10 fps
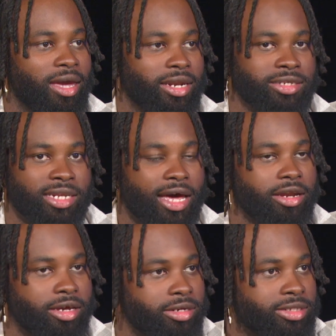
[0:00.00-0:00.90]
And there's a lot
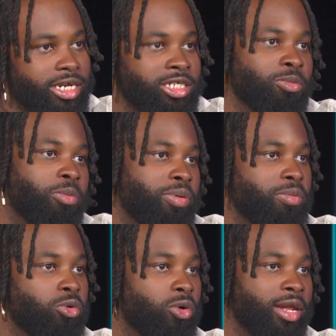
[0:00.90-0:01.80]
of intersection, but
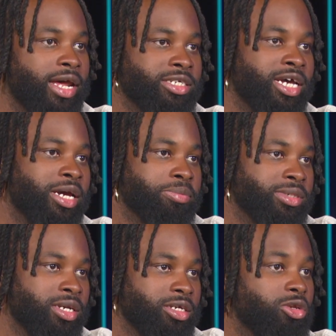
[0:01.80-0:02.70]
people a lot of
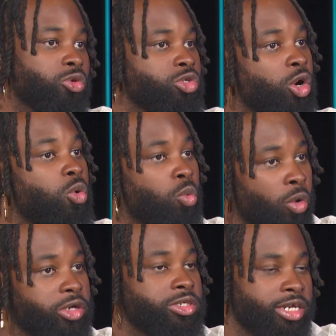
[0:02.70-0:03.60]
times, you know, don't
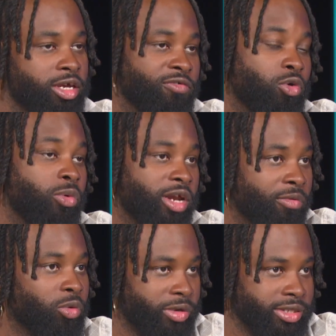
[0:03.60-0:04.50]
work together for
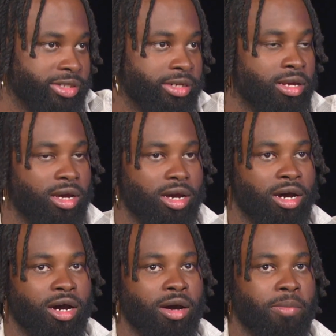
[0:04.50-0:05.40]
whatever reason.
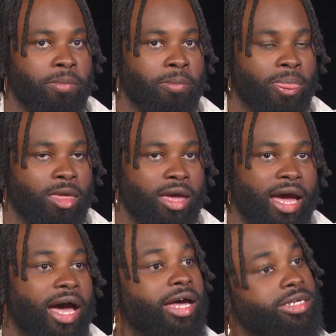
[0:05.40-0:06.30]

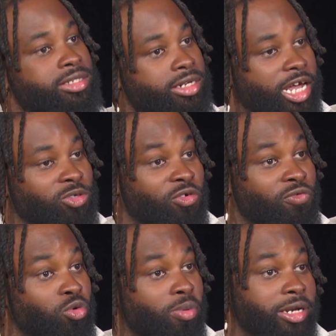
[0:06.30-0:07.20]
How has the Nashville
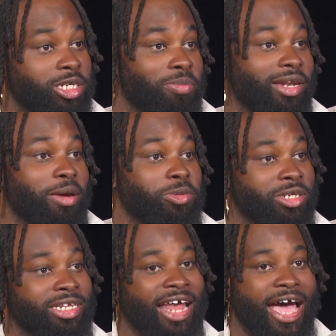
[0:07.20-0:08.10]
Food Project been able
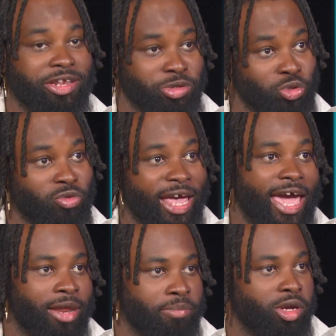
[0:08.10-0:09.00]
to not do
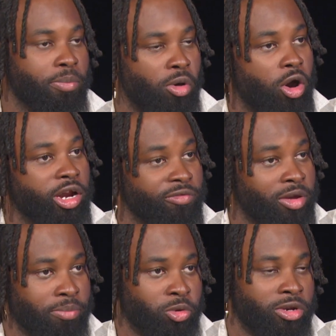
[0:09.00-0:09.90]
that and be a part of
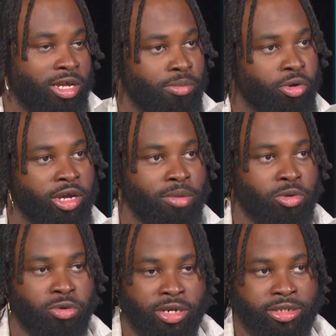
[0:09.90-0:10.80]
community and bring
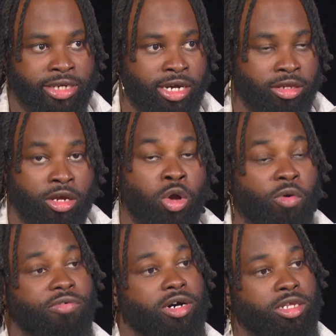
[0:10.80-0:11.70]
community together
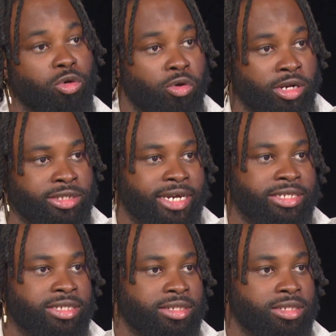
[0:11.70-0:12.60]
with other
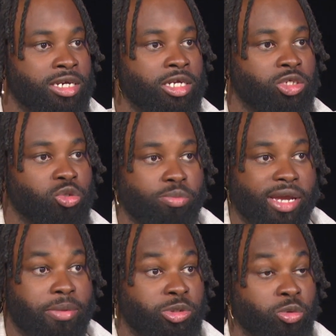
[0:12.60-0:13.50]
organizations to be
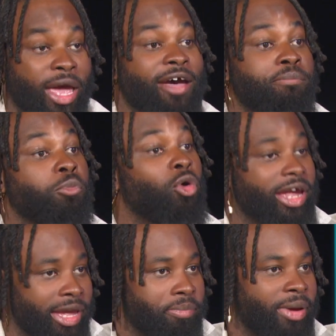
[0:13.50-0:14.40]
able to have more
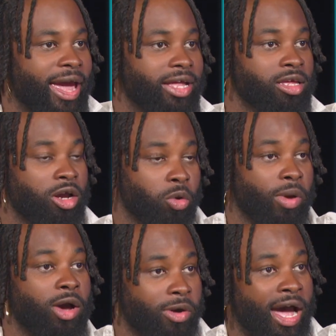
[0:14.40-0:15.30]
impact
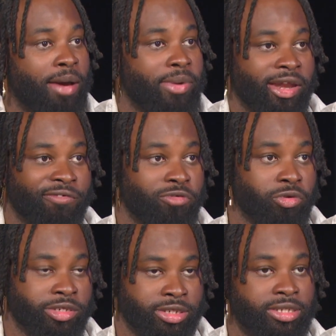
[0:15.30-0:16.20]
around combating food
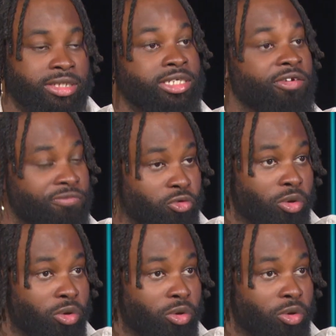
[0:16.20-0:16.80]
injustice and the food